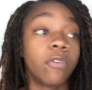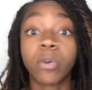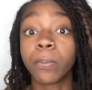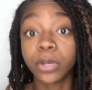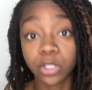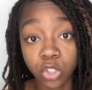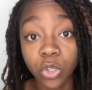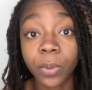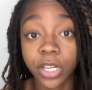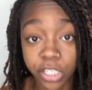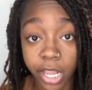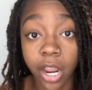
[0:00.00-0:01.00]
from putting too
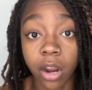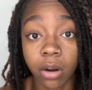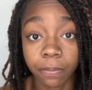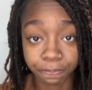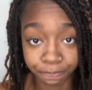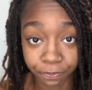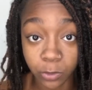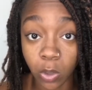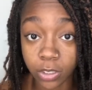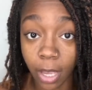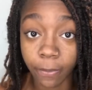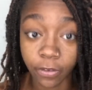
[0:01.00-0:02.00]
much hair
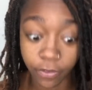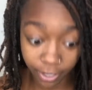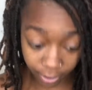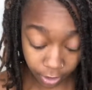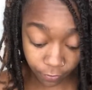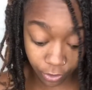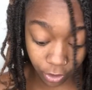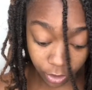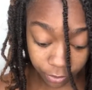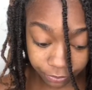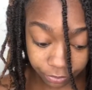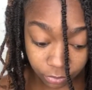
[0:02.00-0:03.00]
on top of
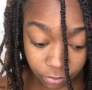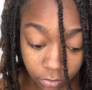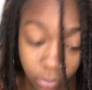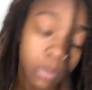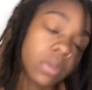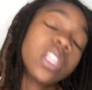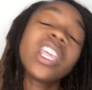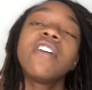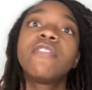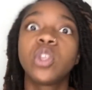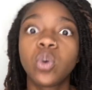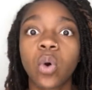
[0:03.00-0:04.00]

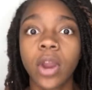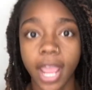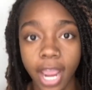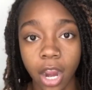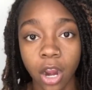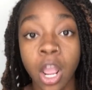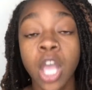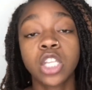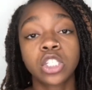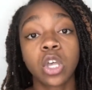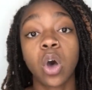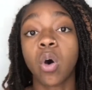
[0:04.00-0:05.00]
your hair.
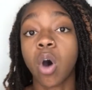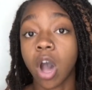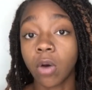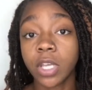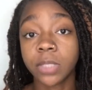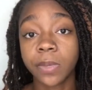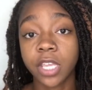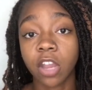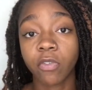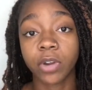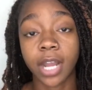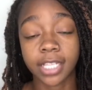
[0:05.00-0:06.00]
So always be
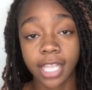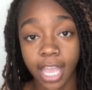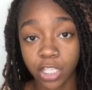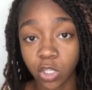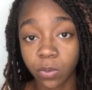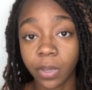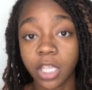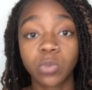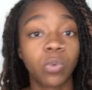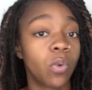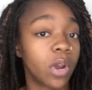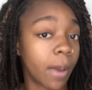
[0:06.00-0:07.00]
careful not to add too
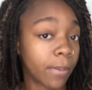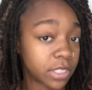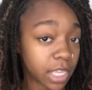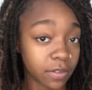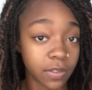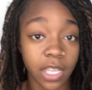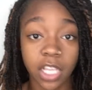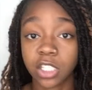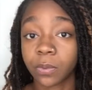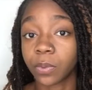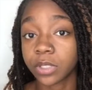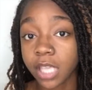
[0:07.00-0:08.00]
much. We want our protective styles
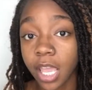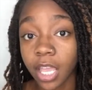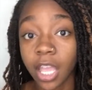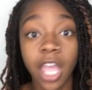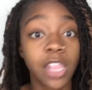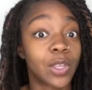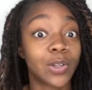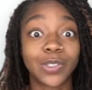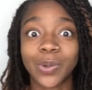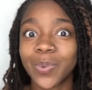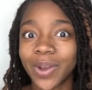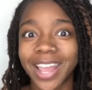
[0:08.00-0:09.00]
to protect. There's
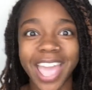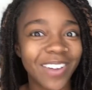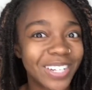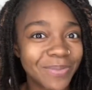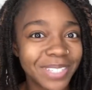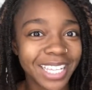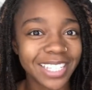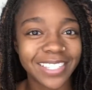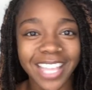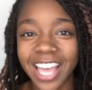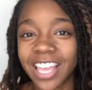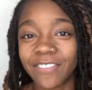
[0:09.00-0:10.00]
no point in having a protective
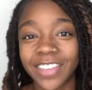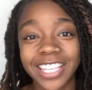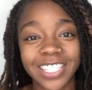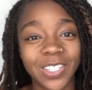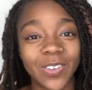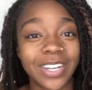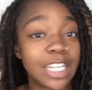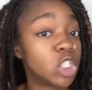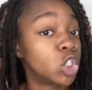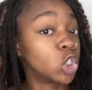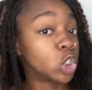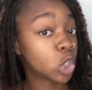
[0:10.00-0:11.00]
style if it isn't doing this
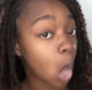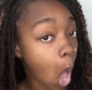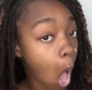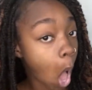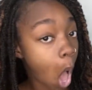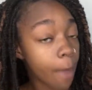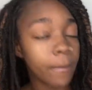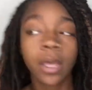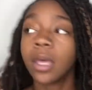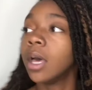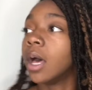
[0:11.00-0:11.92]
job.